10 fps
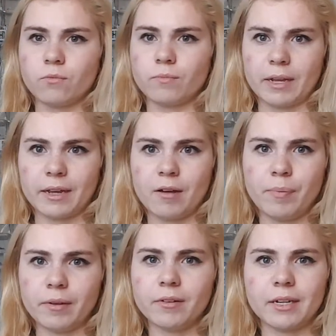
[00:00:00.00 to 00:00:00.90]
like
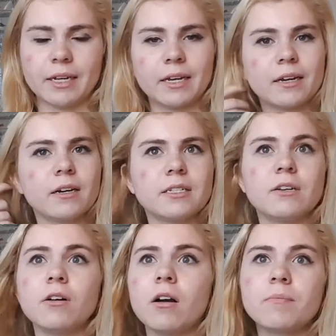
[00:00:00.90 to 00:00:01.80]
ability, because
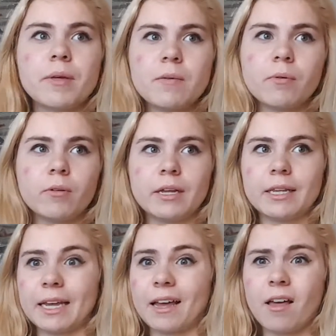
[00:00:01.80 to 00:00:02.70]
there are people in
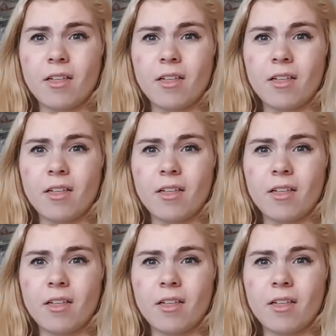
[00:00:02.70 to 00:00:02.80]
like